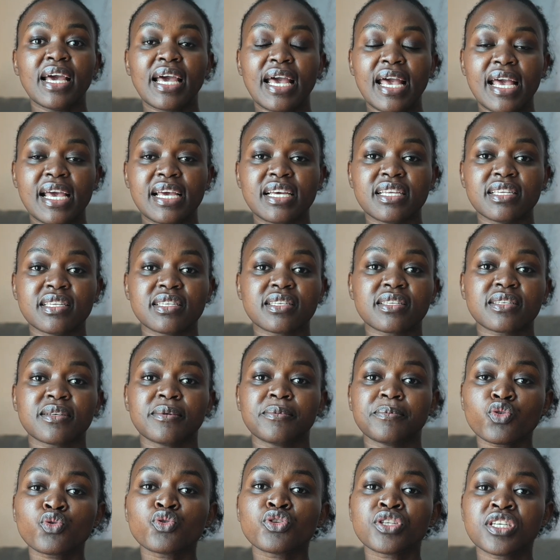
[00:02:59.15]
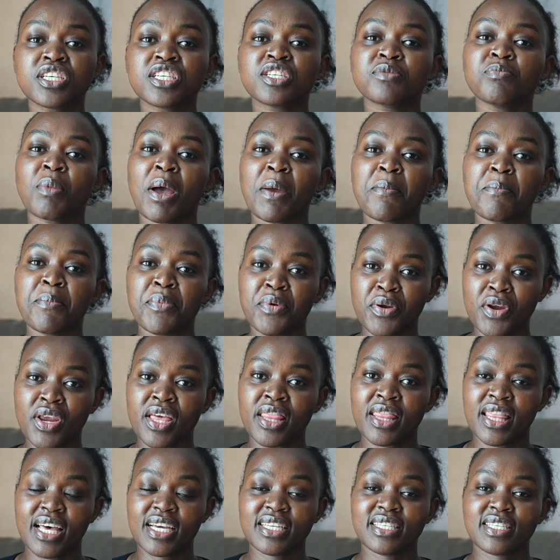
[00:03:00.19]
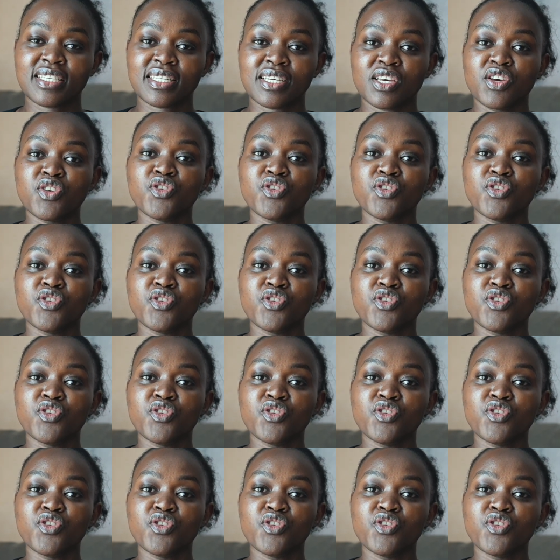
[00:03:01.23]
and to teach my brain that